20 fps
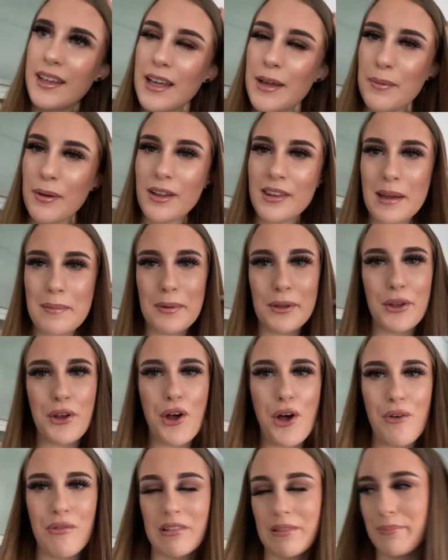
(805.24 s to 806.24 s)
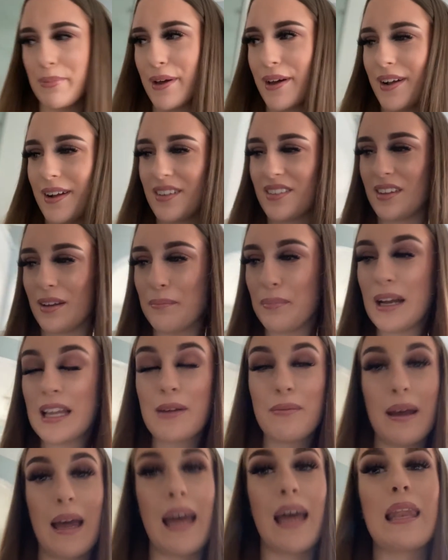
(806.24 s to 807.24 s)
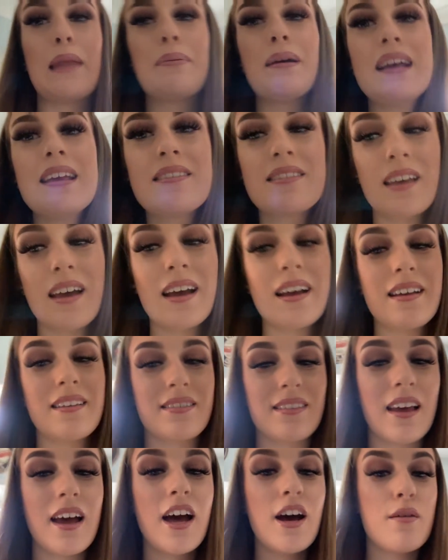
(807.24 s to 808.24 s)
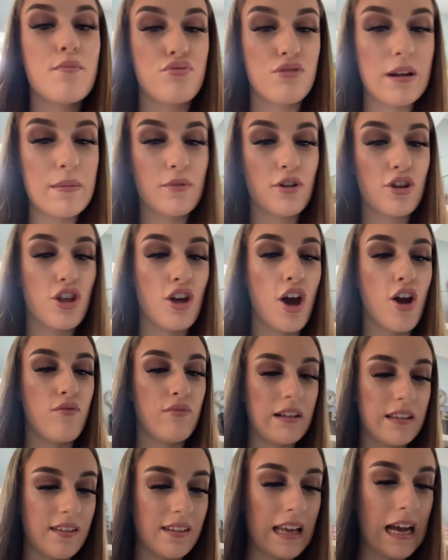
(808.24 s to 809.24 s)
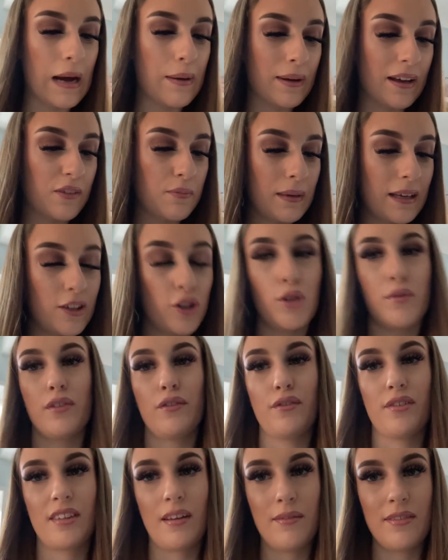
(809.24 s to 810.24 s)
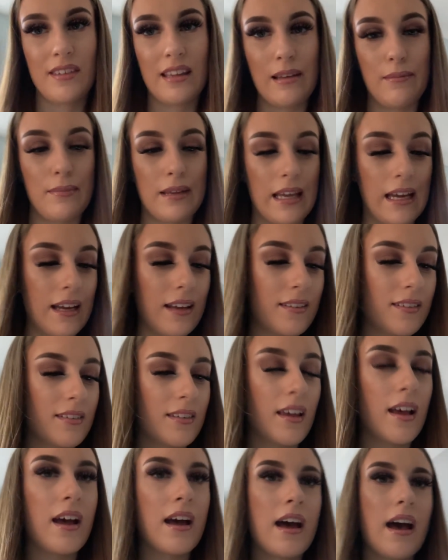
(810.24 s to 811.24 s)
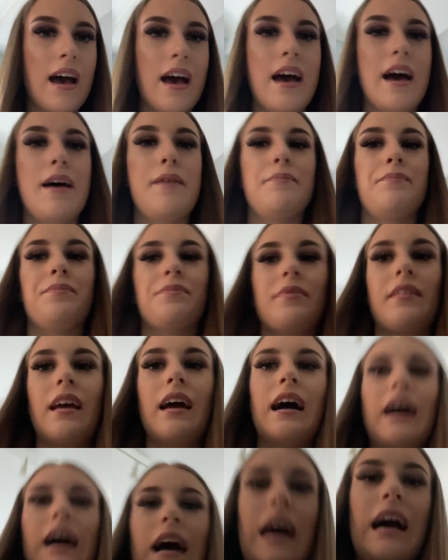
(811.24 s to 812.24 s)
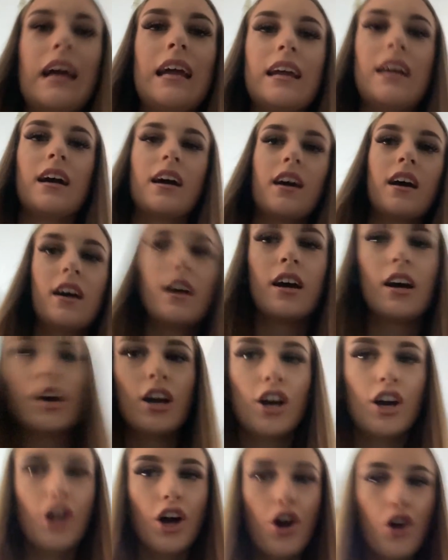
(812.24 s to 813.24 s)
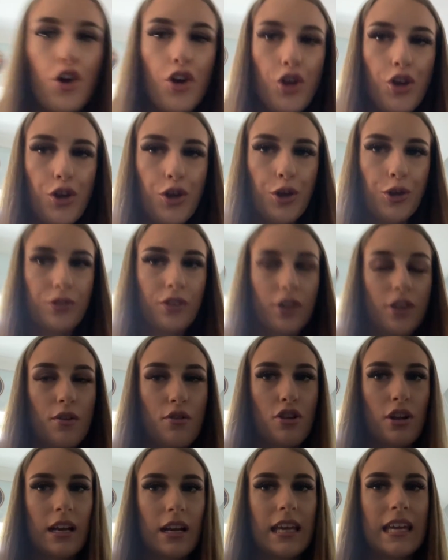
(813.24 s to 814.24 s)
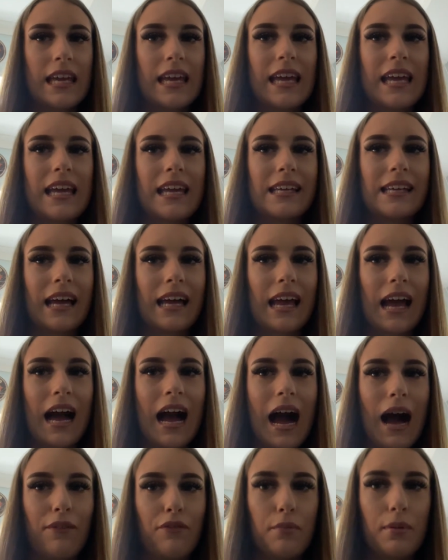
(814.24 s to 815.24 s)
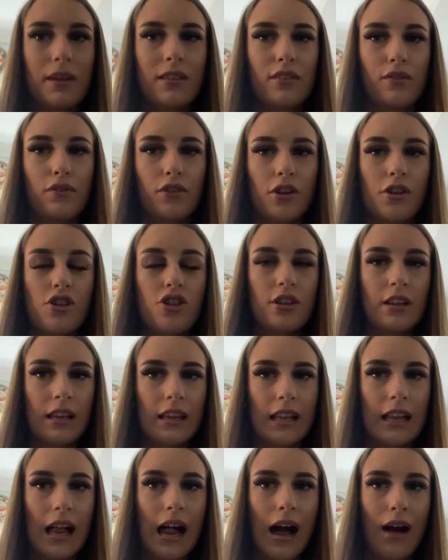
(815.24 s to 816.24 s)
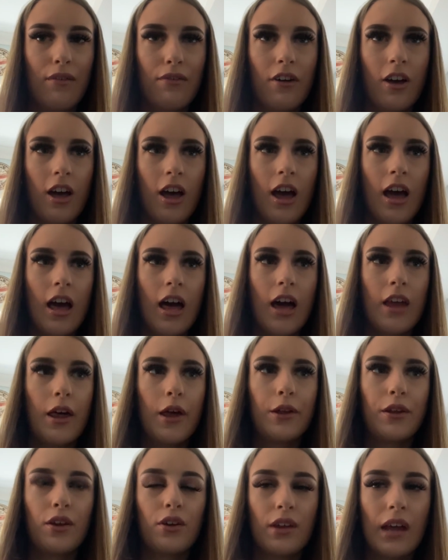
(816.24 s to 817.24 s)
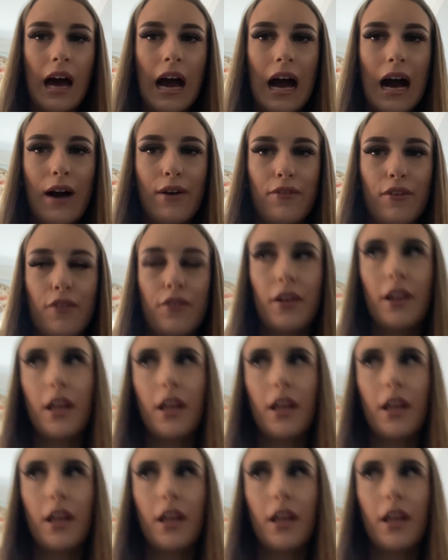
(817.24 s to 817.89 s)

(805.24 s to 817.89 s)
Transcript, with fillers: Because I'm an northern person. But anyway, the pizza is pretty much ready now. It has been in the oven for 17 minutes. Um I I do usually eat like half pizza for lunch and then I'll have the other half